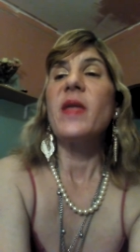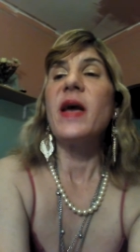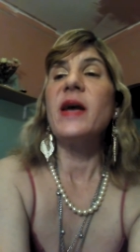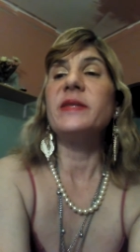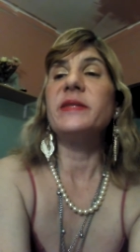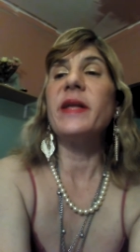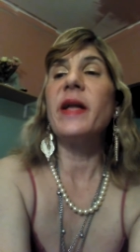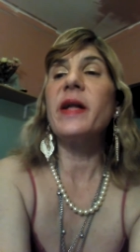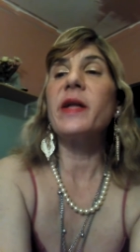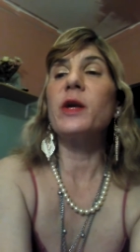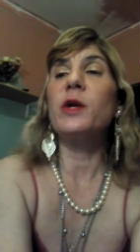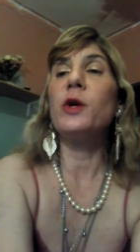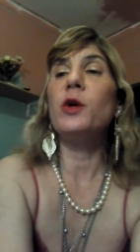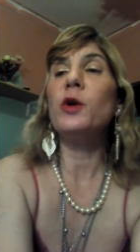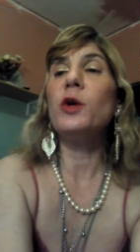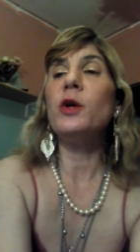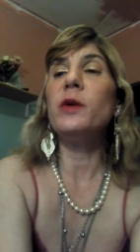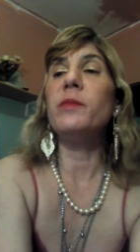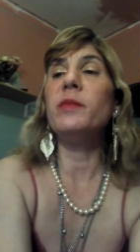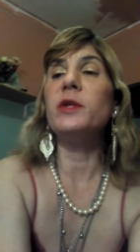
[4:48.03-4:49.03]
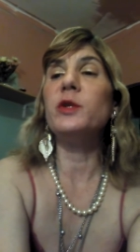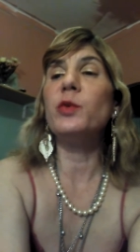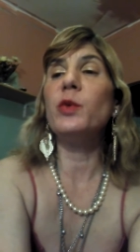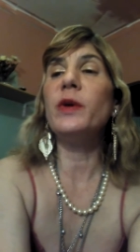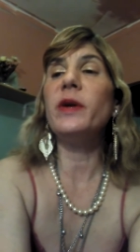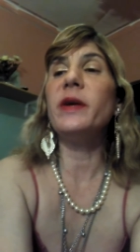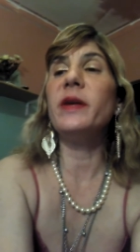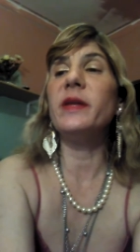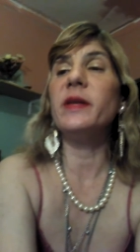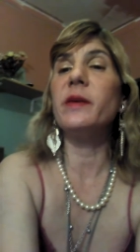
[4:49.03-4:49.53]
has not occurred
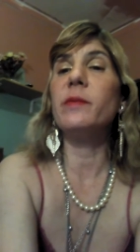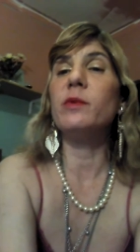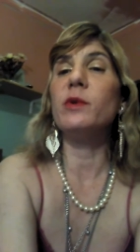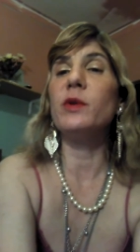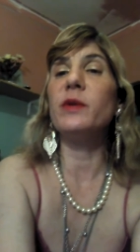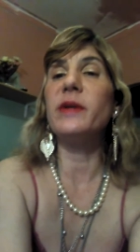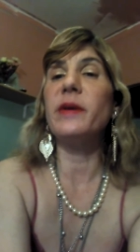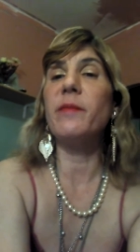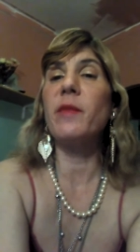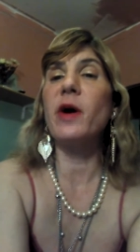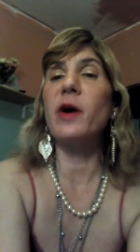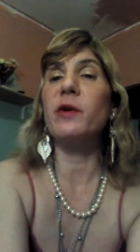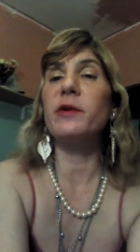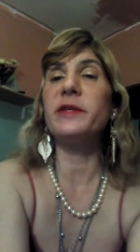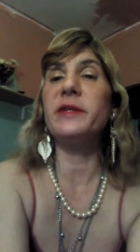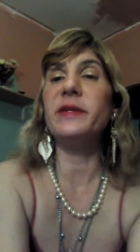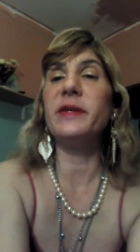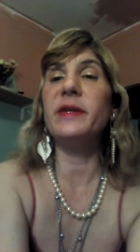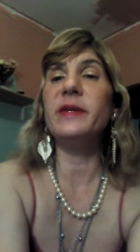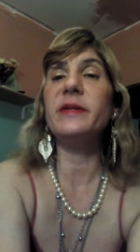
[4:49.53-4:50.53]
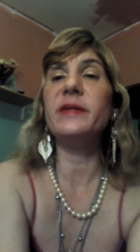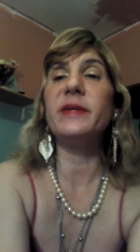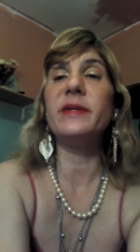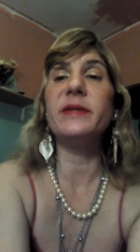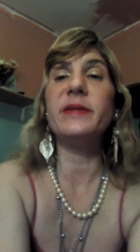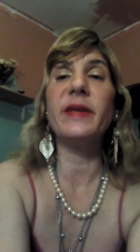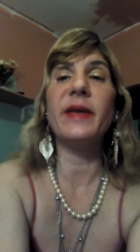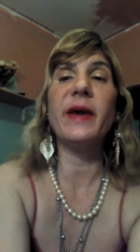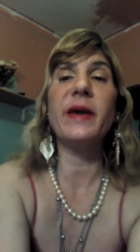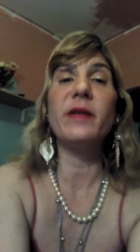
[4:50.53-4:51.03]
between liberal democracies
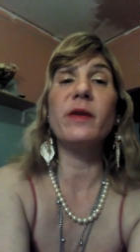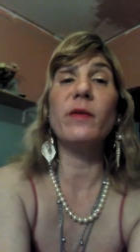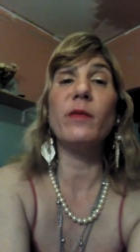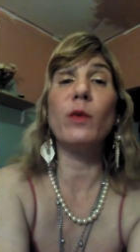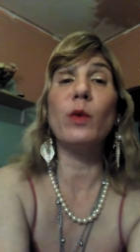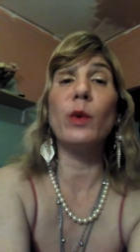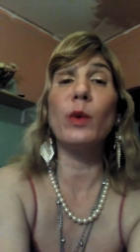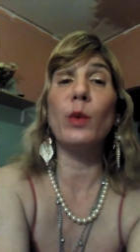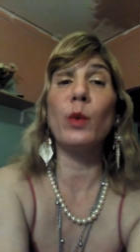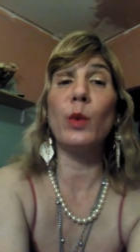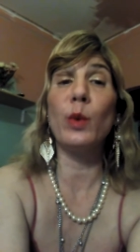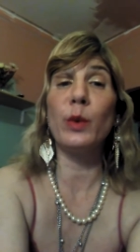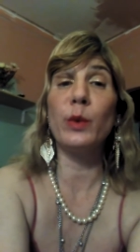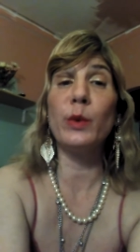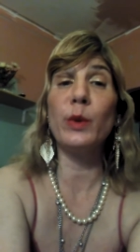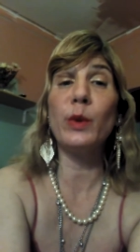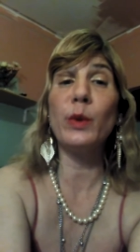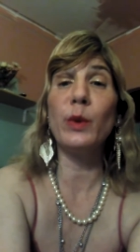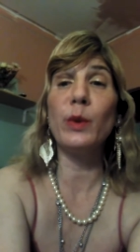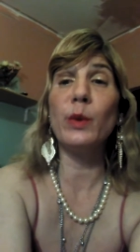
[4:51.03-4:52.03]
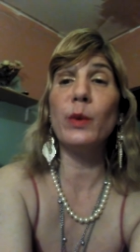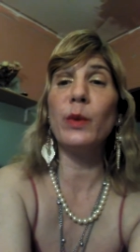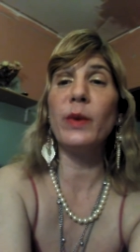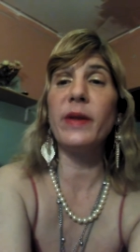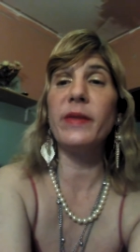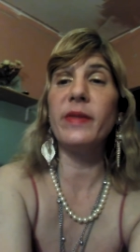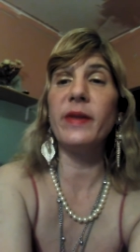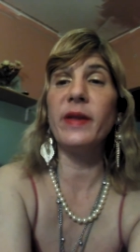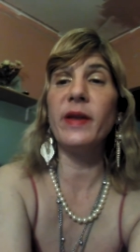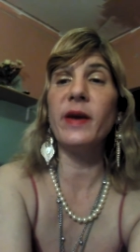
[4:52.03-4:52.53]
since the end of World War II
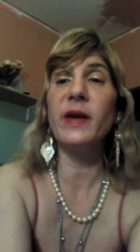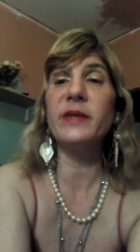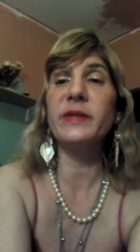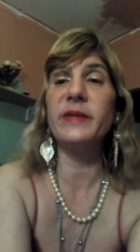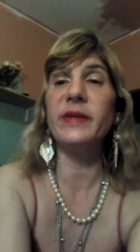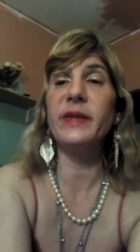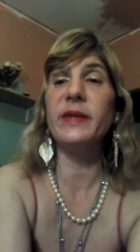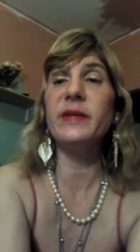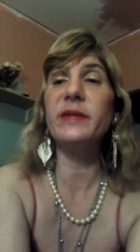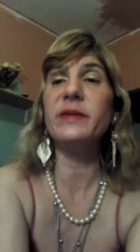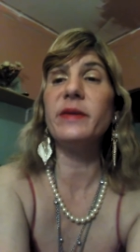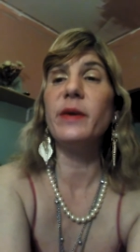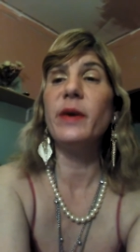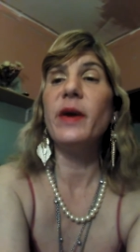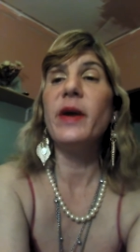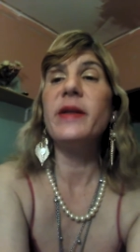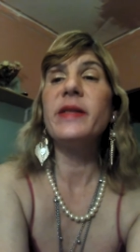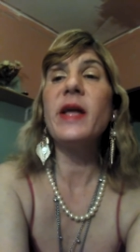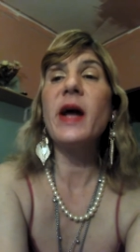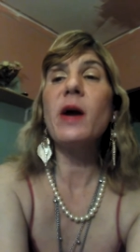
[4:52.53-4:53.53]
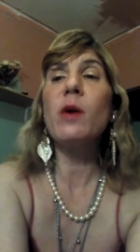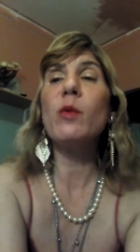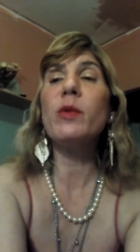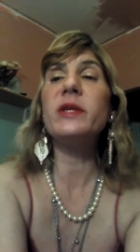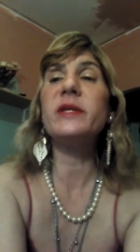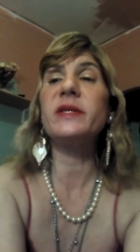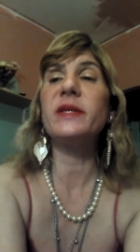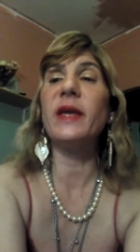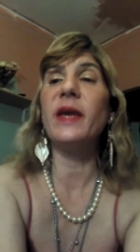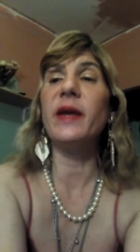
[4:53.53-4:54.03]
and the Nazis.
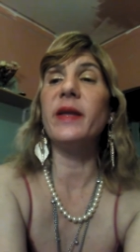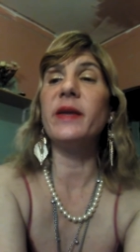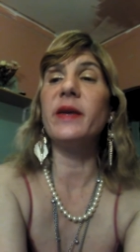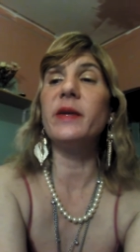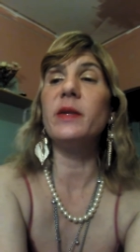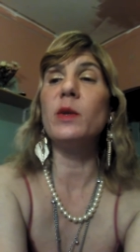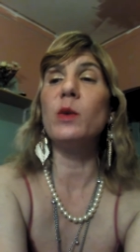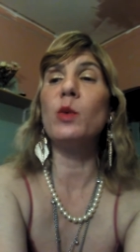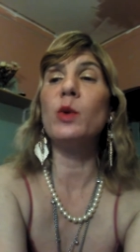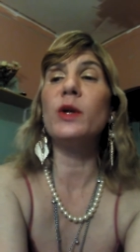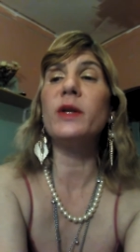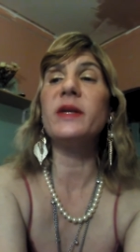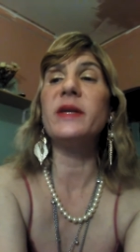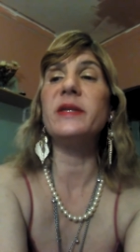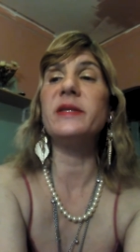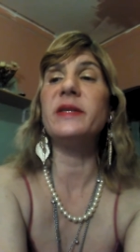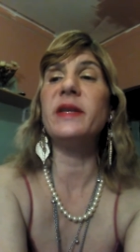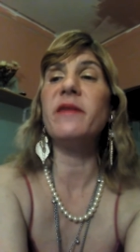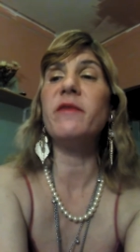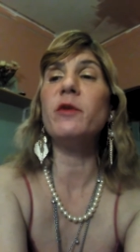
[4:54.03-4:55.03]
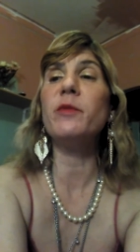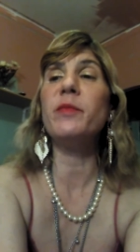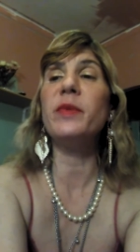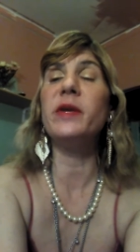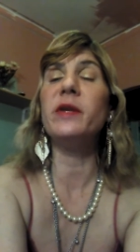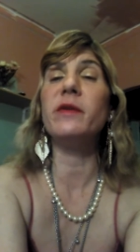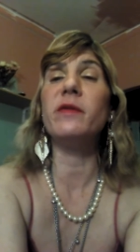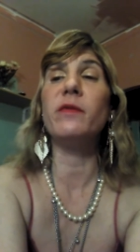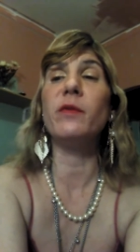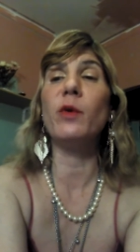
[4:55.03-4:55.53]
Notwithstanding, the world has never
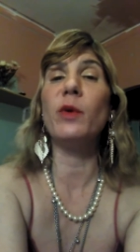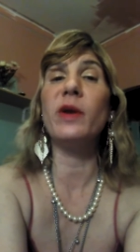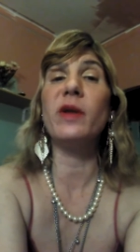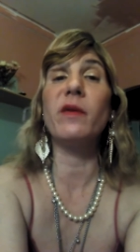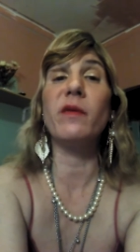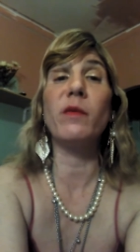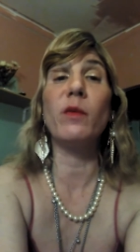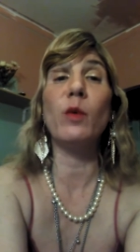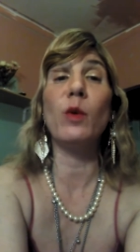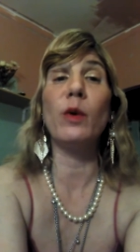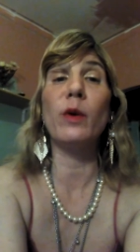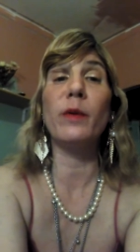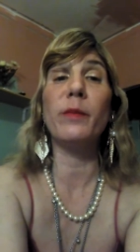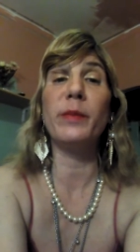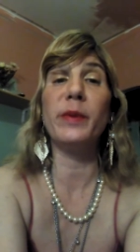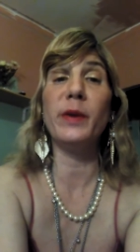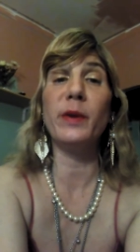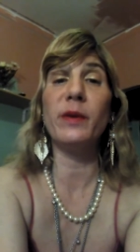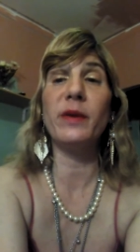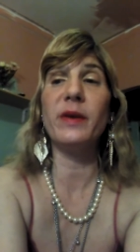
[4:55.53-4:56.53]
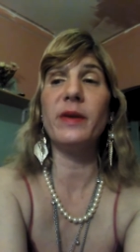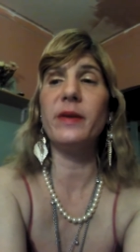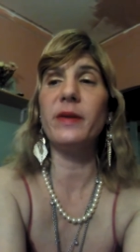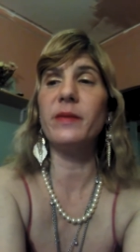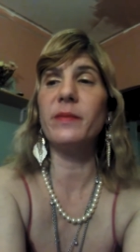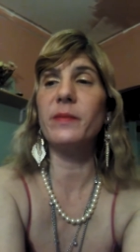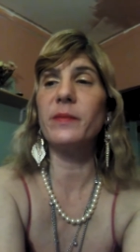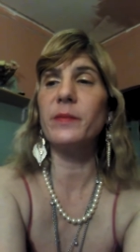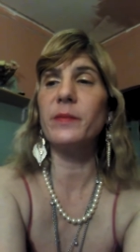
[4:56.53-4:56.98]
been devoid of war, period.